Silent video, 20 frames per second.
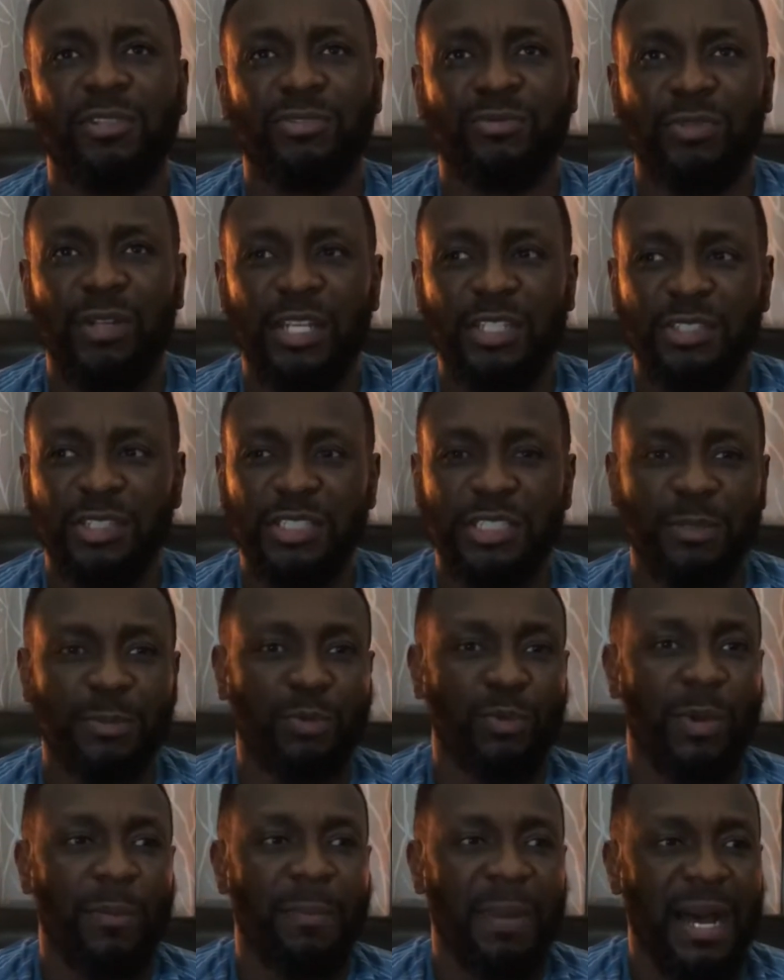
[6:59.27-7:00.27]
relationships
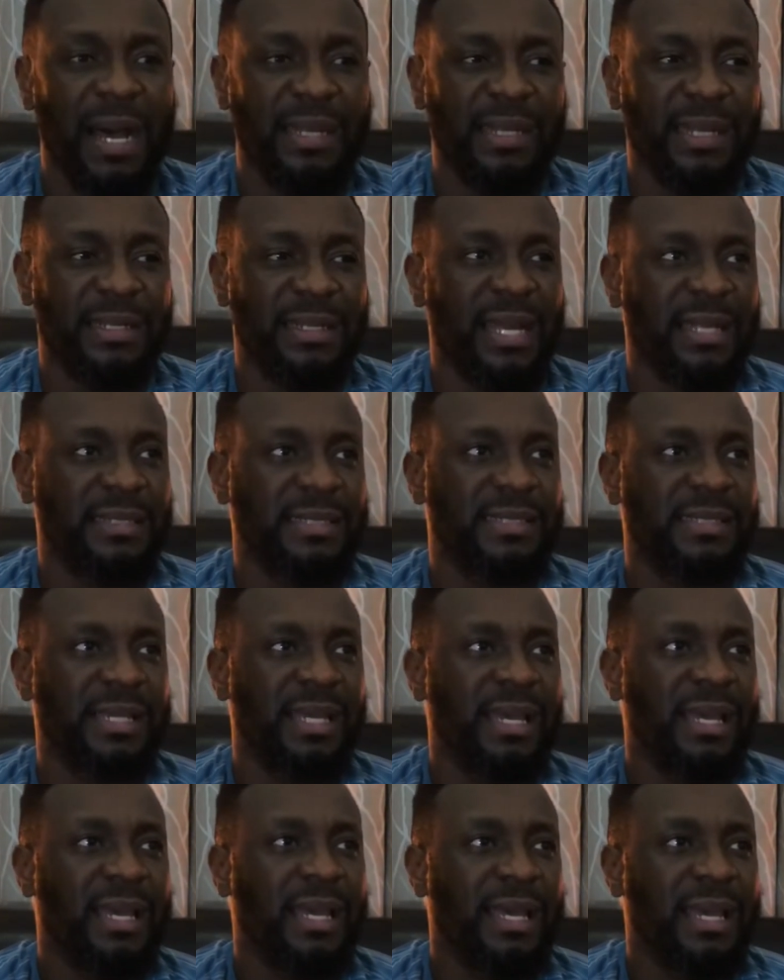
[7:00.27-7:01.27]
were bad, that's
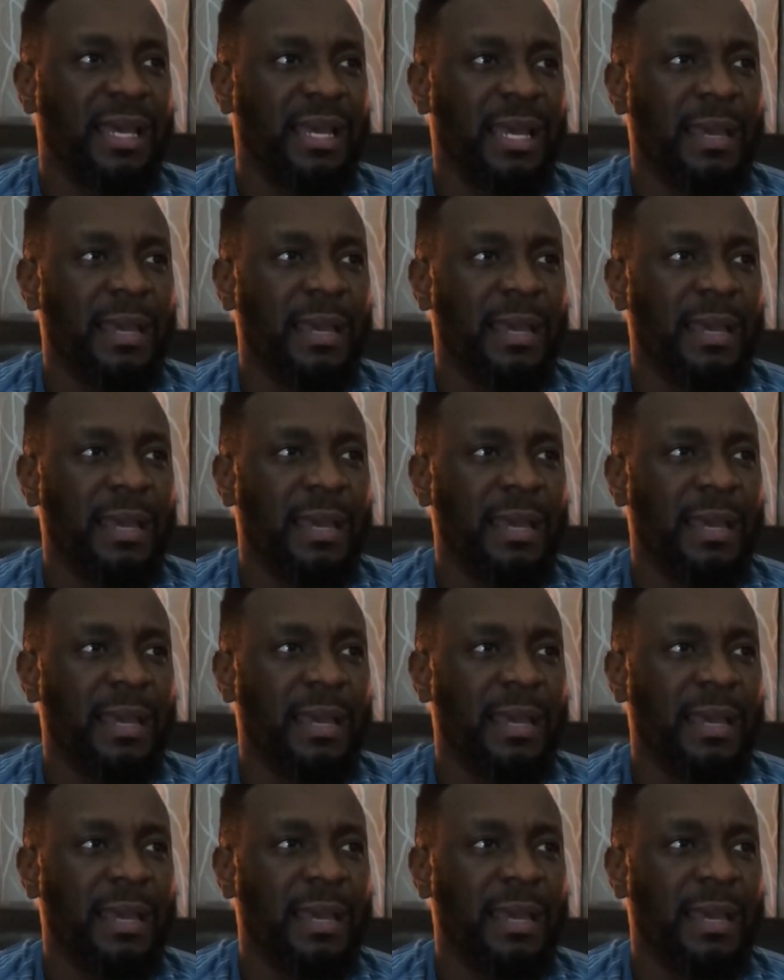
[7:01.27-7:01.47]
a